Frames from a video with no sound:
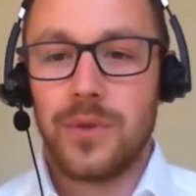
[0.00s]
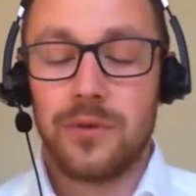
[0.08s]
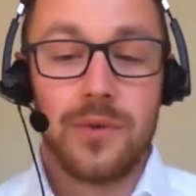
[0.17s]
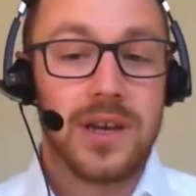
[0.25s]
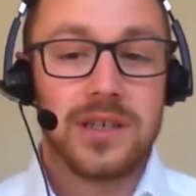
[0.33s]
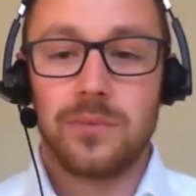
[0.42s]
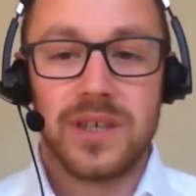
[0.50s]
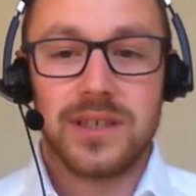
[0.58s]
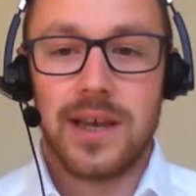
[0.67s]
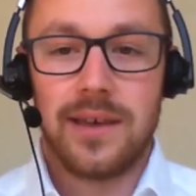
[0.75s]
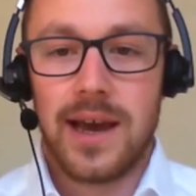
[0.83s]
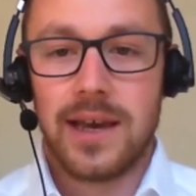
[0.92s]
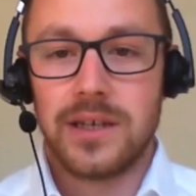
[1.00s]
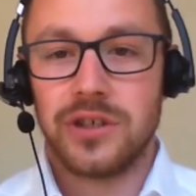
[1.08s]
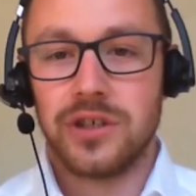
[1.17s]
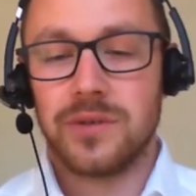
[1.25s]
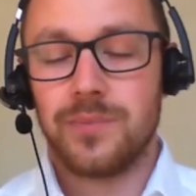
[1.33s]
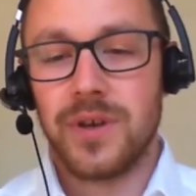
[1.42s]
The reason we say that
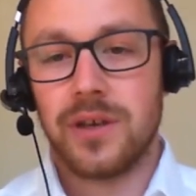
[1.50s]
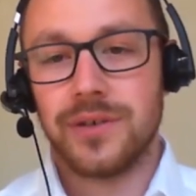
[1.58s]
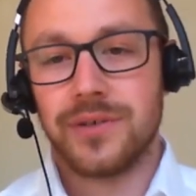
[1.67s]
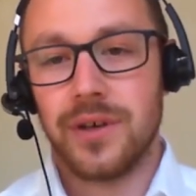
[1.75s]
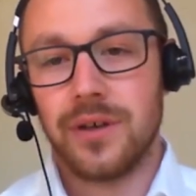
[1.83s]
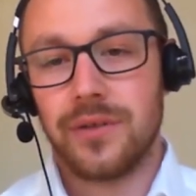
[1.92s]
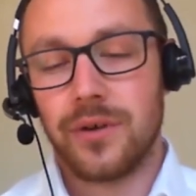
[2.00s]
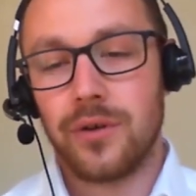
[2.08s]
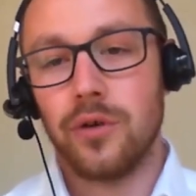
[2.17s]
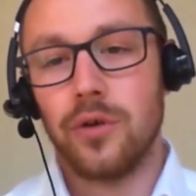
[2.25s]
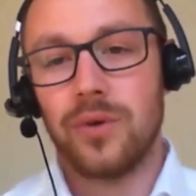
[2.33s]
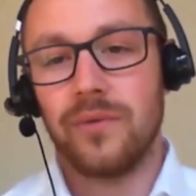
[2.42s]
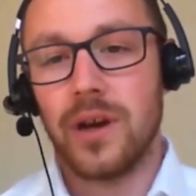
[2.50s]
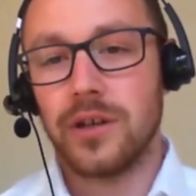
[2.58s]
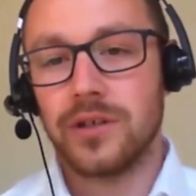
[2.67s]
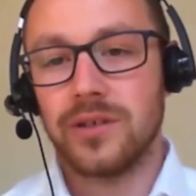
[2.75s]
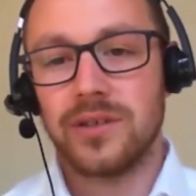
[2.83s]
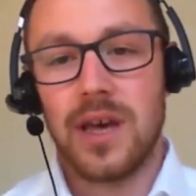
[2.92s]
is just because the corporate
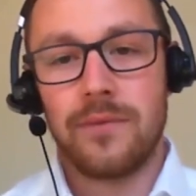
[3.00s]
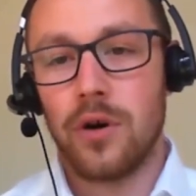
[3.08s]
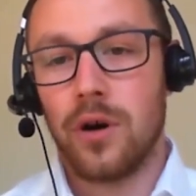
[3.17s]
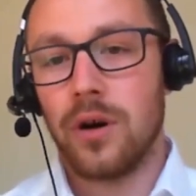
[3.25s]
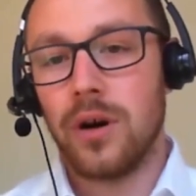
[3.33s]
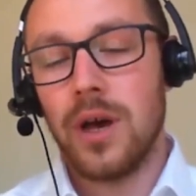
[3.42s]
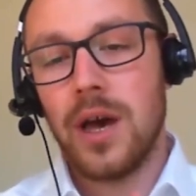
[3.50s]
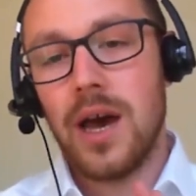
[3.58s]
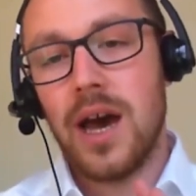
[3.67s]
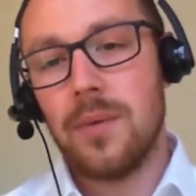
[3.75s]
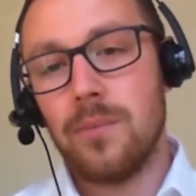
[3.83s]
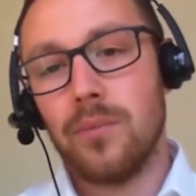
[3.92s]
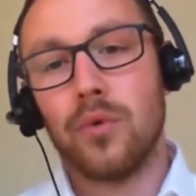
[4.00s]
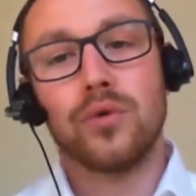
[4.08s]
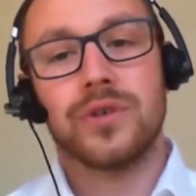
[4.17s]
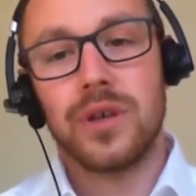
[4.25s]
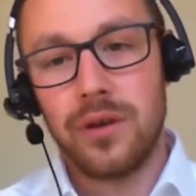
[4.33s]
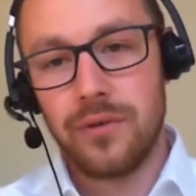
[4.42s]
versions, they've got
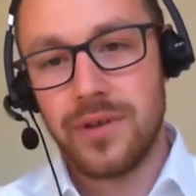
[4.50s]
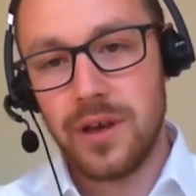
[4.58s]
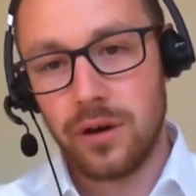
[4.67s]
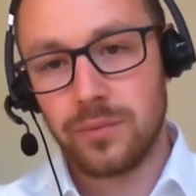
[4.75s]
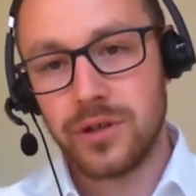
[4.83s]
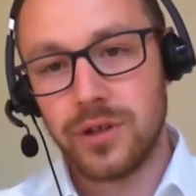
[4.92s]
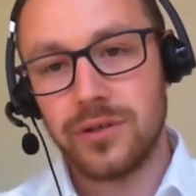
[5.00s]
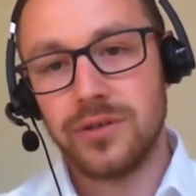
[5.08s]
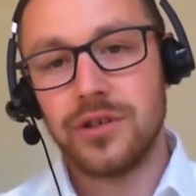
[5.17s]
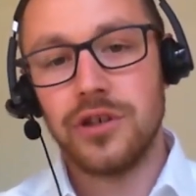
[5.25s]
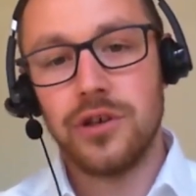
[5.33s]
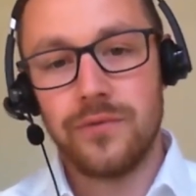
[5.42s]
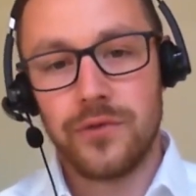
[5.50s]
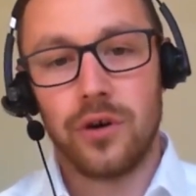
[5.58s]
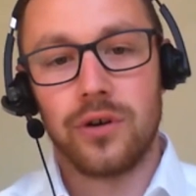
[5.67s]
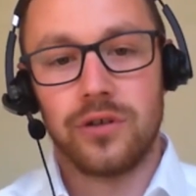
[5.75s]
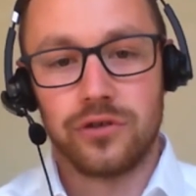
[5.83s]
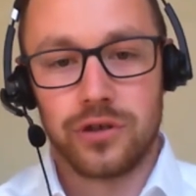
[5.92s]
more security options. You've
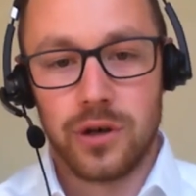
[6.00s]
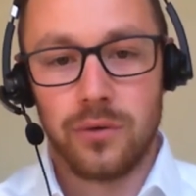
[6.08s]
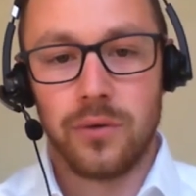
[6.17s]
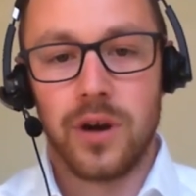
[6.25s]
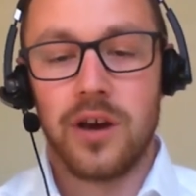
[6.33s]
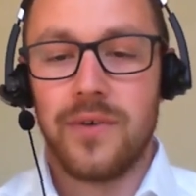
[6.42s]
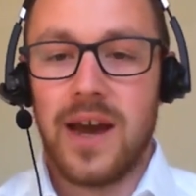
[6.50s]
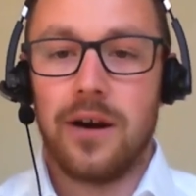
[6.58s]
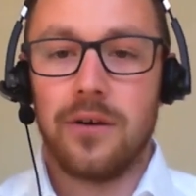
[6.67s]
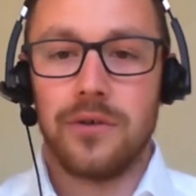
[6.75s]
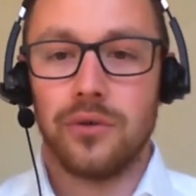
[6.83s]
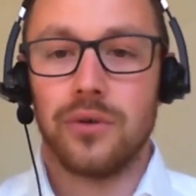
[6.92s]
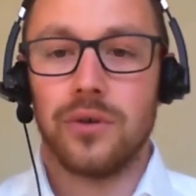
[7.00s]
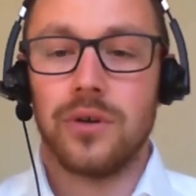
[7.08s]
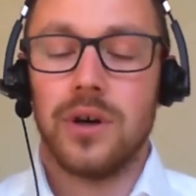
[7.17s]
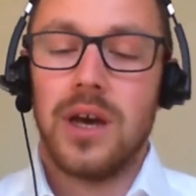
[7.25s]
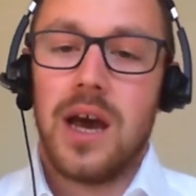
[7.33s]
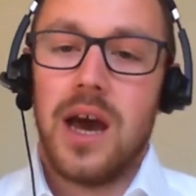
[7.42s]
got control over how
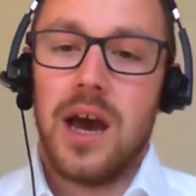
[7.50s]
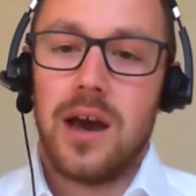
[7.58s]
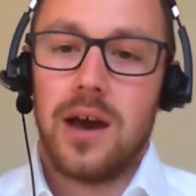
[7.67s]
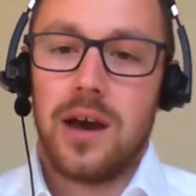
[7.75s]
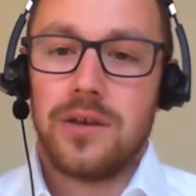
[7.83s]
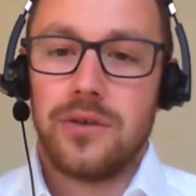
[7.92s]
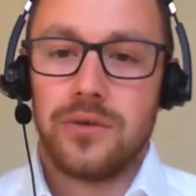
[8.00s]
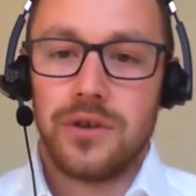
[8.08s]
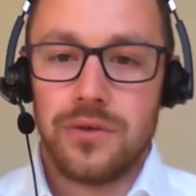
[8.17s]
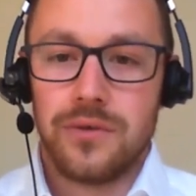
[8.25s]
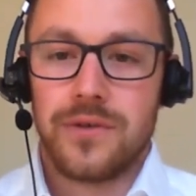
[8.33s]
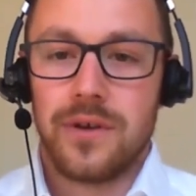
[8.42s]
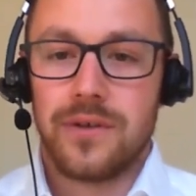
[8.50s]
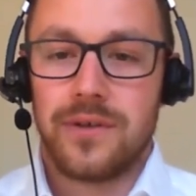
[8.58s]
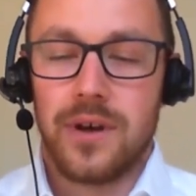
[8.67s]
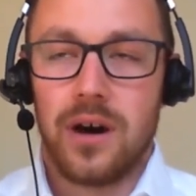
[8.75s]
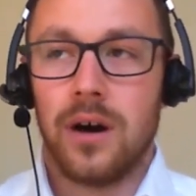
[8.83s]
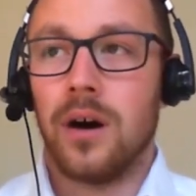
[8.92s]
your
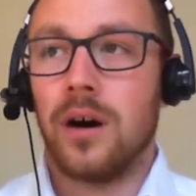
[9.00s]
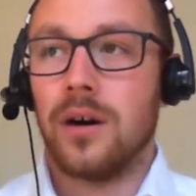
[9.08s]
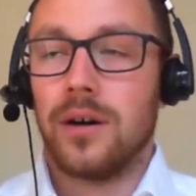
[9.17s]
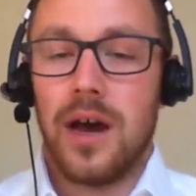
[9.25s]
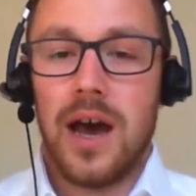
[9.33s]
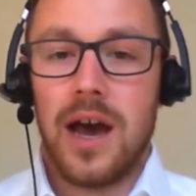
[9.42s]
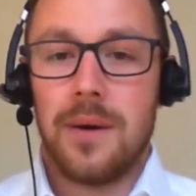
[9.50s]
users are